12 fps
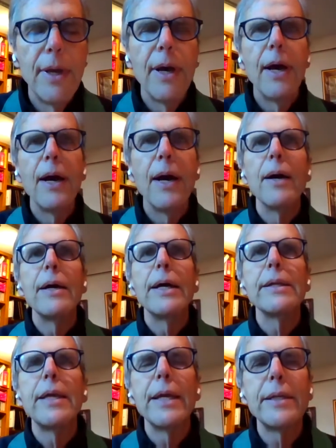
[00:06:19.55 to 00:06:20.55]
uh,
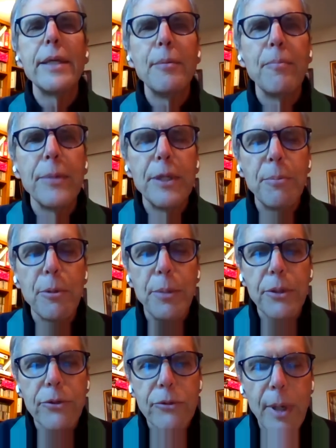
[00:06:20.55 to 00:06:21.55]
and can keep keep the
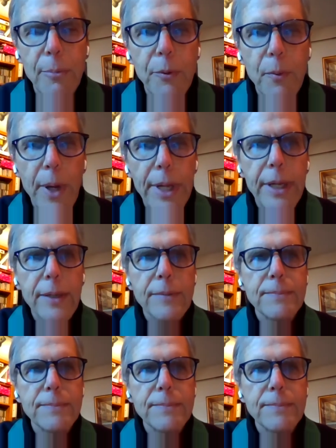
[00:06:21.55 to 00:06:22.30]
business up and running